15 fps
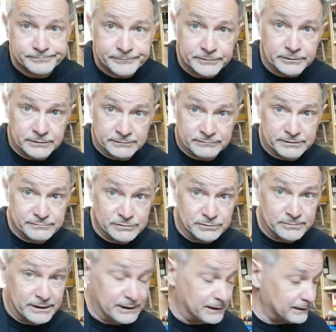You can never have too
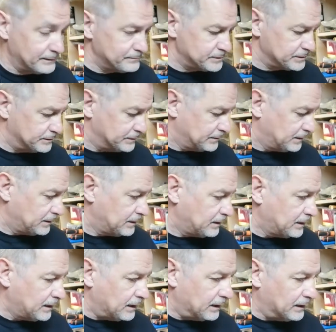many clamps.
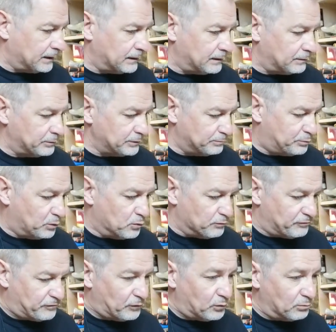I went and bought
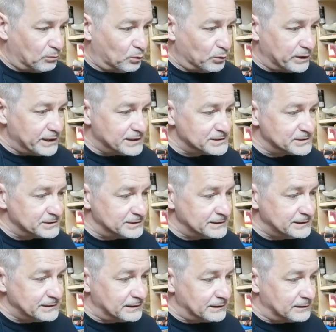4 more
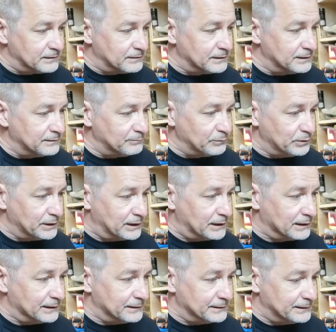yesterday, and I am really
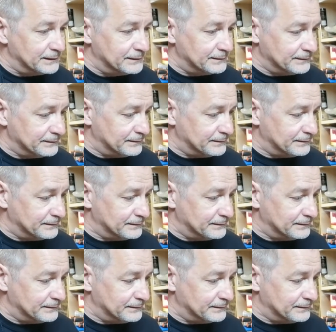glad I did.